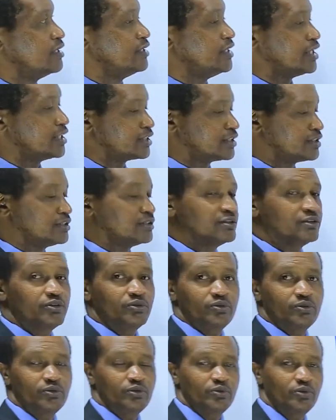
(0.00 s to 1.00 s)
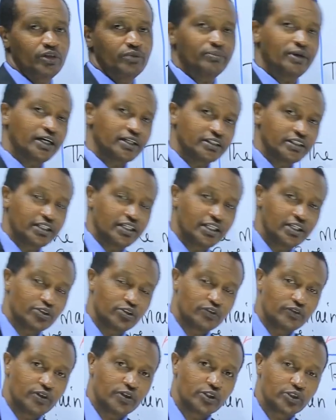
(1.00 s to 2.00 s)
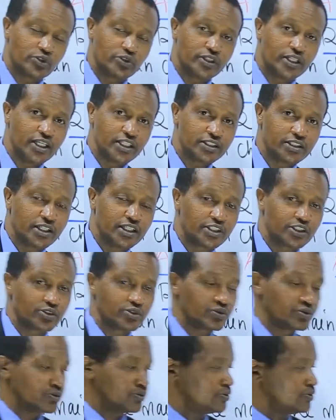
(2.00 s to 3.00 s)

that will mark the end of our today's lesson.